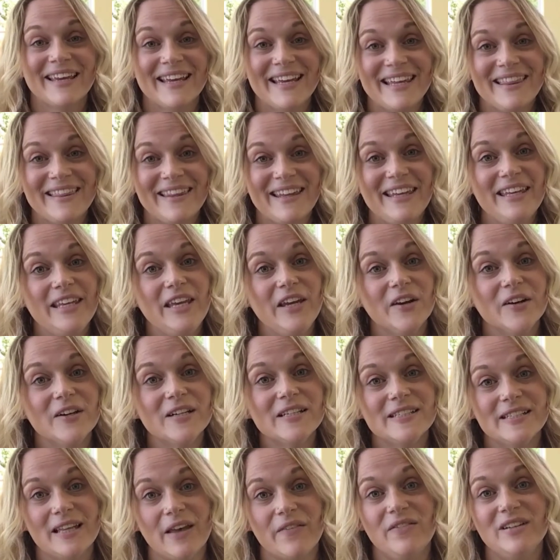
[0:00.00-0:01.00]
In the year
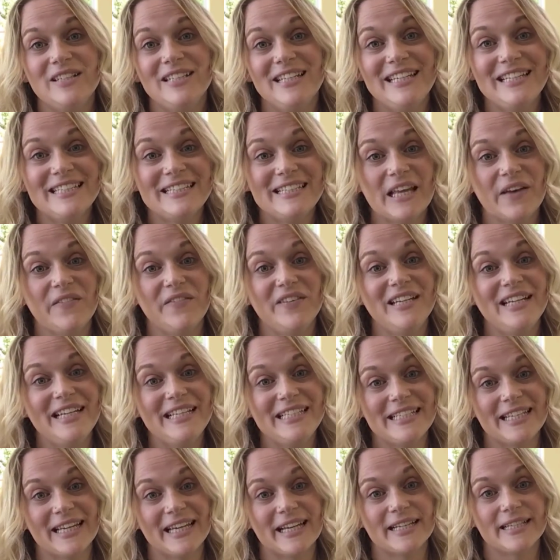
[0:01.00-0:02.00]

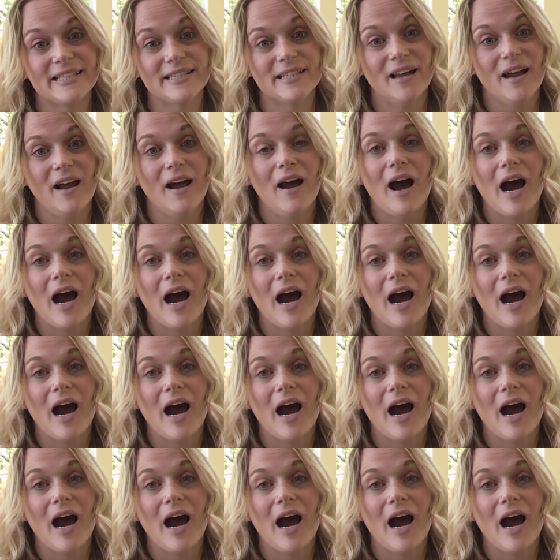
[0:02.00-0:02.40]
1776,